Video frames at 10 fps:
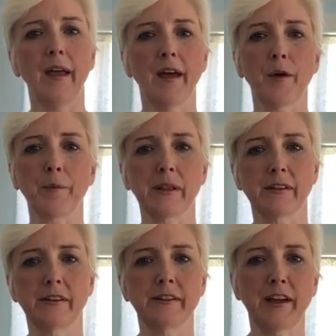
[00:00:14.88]
And we
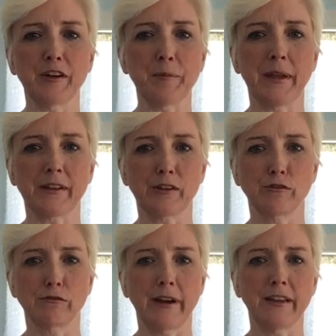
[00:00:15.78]
learned how to make a
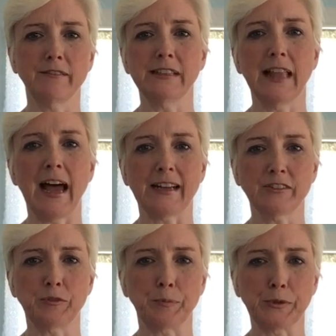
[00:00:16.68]
great
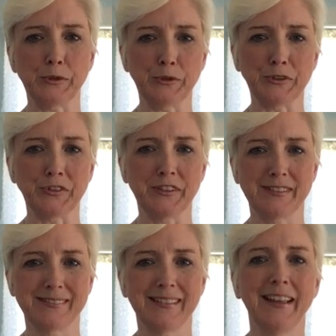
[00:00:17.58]
relaxed bow hold.
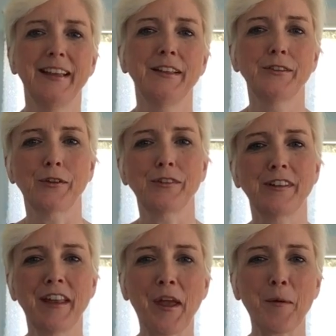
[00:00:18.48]
So
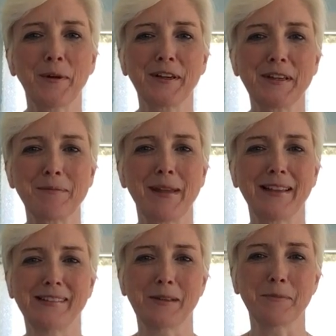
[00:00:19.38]
today we're going to
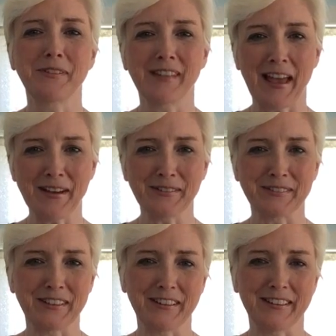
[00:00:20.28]
make some
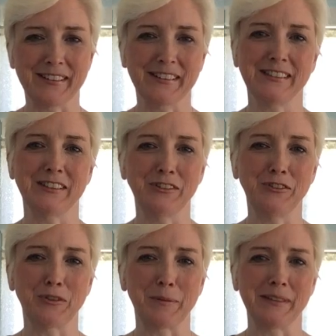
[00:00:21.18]
sound on this
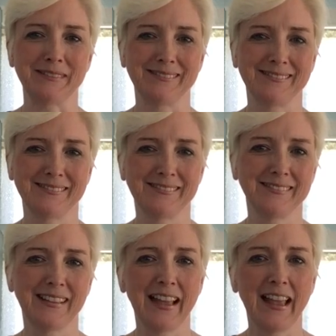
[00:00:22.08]
instrument.
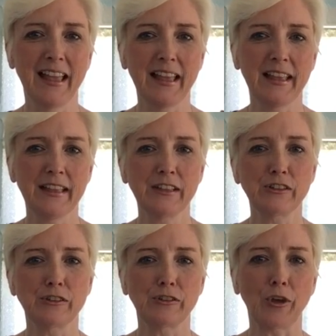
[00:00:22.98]

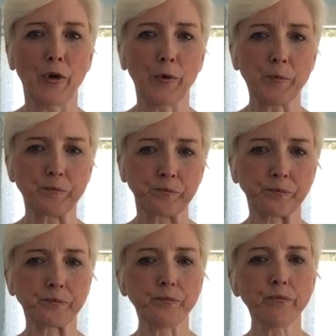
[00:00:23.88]
So
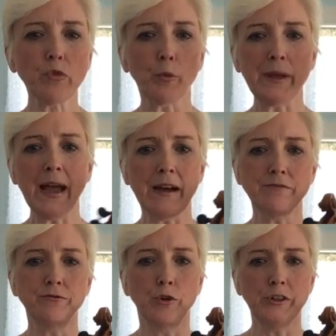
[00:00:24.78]
we have
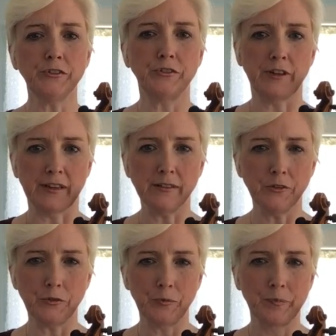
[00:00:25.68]
4
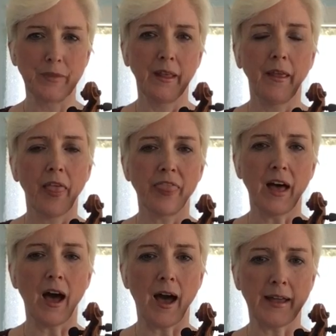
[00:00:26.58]
strings. The
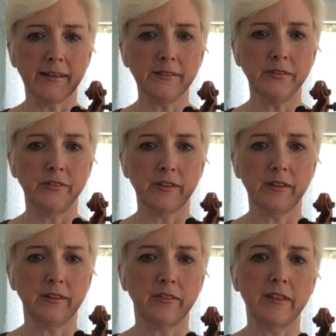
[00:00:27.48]
highest
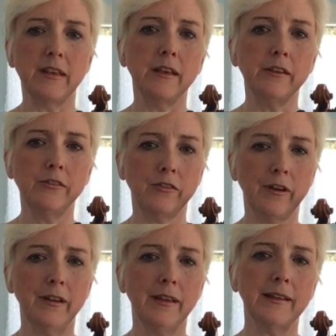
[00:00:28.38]
is the E
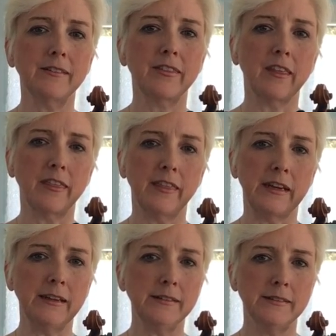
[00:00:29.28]
string, it's the
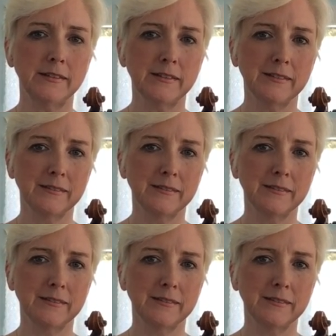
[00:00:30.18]
thinnest.